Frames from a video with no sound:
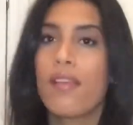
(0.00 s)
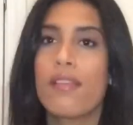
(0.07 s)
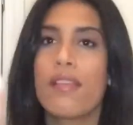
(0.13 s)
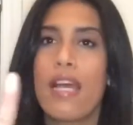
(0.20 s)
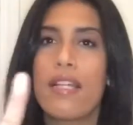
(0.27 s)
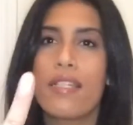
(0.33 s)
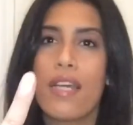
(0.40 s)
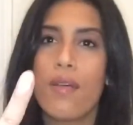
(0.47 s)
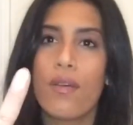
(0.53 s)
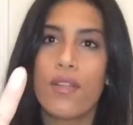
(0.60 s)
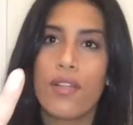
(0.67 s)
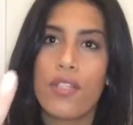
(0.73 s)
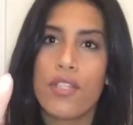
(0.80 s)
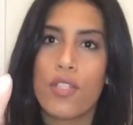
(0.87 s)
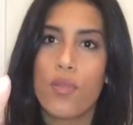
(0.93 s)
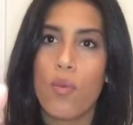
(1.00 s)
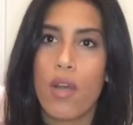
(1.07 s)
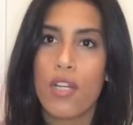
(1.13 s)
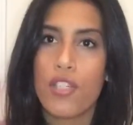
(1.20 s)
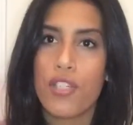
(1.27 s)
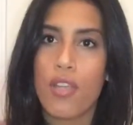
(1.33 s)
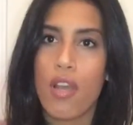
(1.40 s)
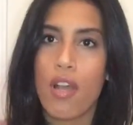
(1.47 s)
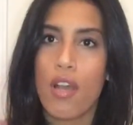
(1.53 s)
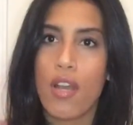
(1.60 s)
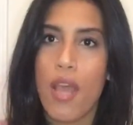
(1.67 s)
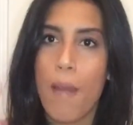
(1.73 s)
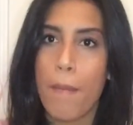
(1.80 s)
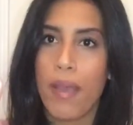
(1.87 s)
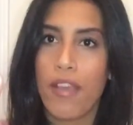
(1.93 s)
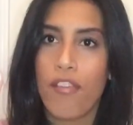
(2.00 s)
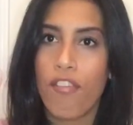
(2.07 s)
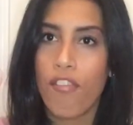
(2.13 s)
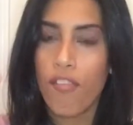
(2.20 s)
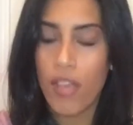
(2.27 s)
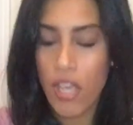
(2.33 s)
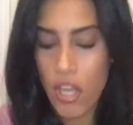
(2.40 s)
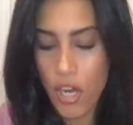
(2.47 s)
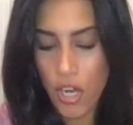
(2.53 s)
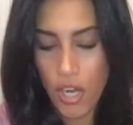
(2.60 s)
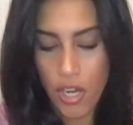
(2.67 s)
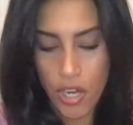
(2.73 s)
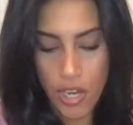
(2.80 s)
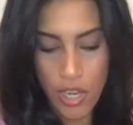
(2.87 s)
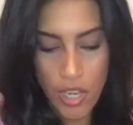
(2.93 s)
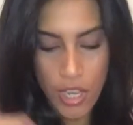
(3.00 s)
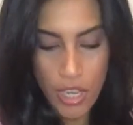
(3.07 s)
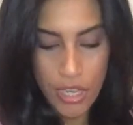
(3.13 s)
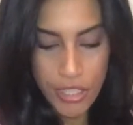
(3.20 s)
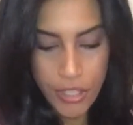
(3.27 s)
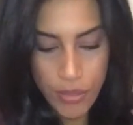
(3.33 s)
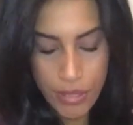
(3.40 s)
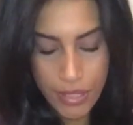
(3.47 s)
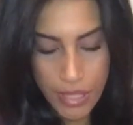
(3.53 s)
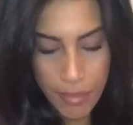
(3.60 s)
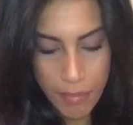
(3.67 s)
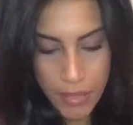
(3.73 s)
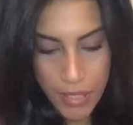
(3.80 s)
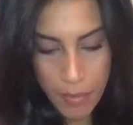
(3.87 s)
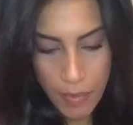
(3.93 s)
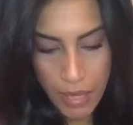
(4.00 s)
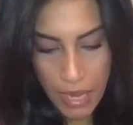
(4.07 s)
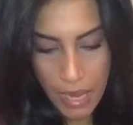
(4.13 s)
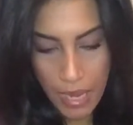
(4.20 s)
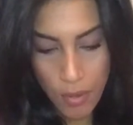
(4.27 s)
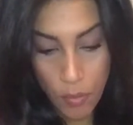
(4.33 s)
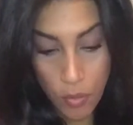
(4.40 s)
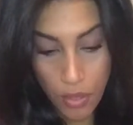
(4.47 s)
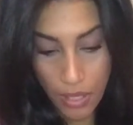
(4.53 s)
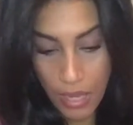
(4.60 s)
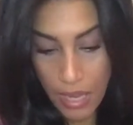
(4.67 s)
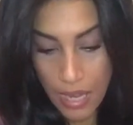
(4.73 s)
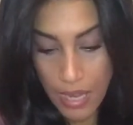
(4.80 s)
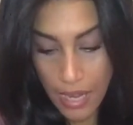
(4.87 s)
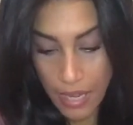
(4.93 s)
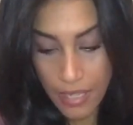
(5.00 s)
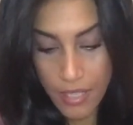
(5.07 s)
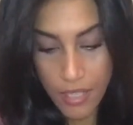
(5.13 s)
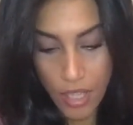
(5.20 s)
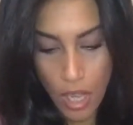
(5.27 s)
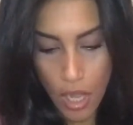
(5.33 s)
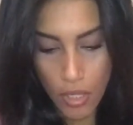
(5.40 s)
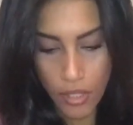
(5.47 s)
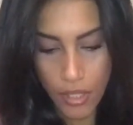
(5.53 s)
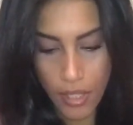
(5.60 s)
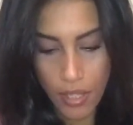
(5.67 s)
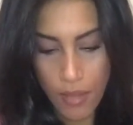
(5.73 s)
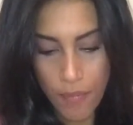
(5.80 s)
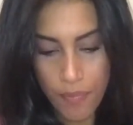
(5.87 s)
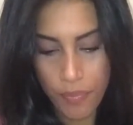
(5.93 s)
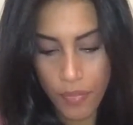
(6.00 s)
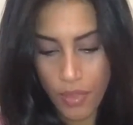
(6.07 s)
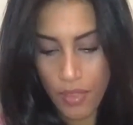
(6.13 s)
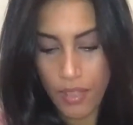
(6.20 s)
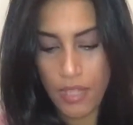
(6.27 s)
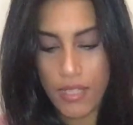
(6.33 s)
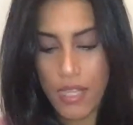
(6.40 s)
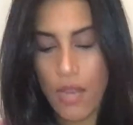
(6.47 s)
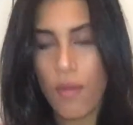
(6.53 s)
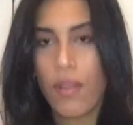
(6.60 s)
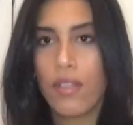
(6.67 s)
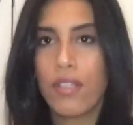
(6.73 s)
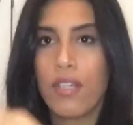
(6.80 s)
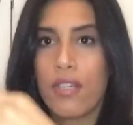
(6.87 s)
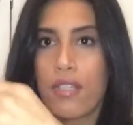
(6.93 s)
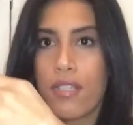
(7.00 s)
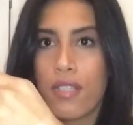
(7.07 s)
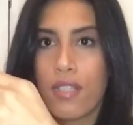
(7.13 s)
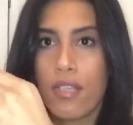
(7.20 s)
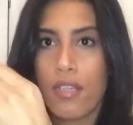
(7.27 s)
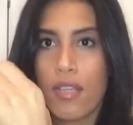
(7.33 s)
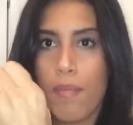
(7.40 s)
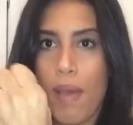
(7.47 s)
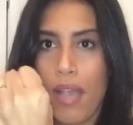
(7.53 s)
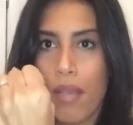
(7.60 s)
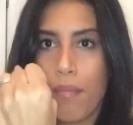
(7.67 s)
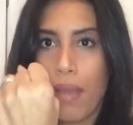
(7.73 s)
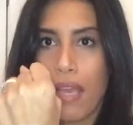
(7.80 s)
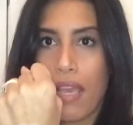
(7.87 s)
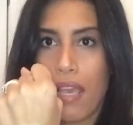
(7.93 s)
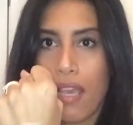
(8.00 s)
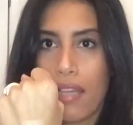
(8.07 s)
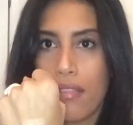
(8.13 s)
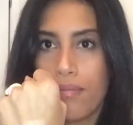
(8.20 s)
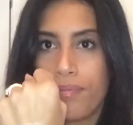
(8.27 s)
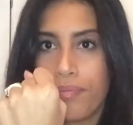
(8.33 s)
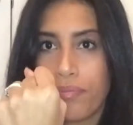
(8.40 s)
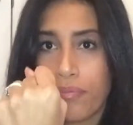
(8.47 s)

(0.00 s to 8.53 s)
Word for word: That's how it looks swatched on my finger. So it seems to be a really nice color. That's how it looks on the back of my hand.